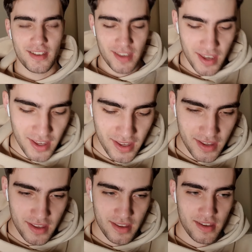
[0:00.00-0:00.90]
Yeah,
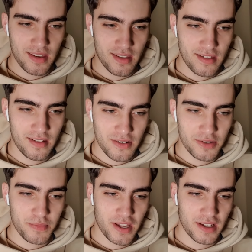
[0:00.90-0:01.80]

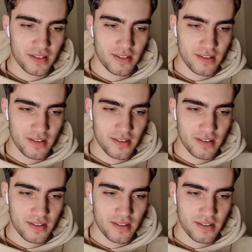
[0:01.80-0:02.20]
respect.